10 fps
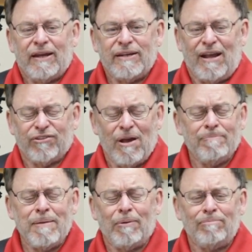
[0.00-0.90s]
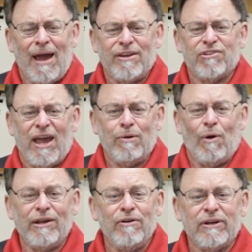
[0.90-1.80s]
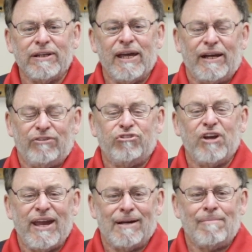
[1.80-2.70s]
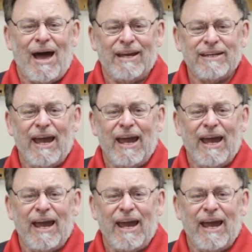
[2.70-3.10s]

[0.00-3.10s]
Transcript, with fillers: Now some people may say, well you could get a JMI